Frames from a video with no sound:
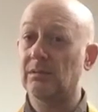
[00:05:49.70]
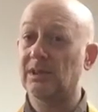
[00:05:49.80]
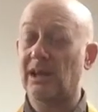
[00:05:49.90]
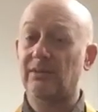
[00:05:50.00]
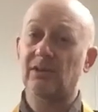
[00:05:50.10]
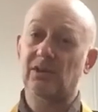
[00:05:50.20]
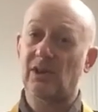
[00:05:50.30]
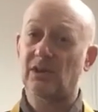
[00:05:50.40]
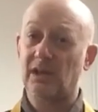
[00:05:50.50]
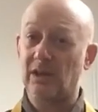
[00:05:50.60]
death does
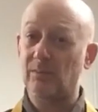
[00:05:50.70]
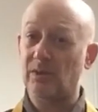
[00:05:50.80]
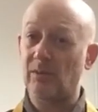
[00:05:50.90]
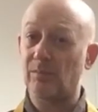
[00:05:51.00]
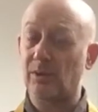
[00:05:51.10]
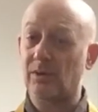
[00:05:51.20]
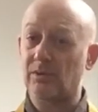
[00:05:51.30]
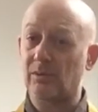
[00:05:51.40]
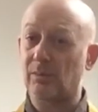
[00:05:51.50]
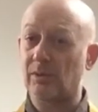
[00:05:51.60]
not again become
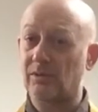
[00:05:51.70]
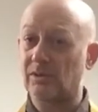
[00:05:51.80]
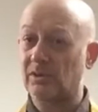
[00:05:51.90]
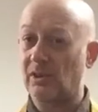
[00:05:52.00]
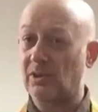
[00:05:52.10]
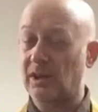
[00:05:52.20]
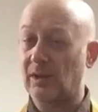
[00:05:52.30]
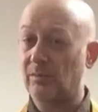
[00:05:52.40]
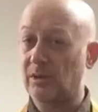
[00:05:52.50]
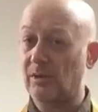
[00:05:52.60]
birth, or birth does not
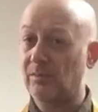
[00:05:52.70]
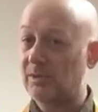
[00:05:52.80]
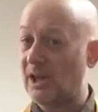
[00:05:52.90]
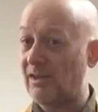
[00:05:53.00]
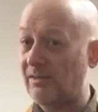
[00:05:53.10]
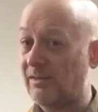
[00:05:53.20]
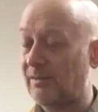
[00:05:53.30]
again become death.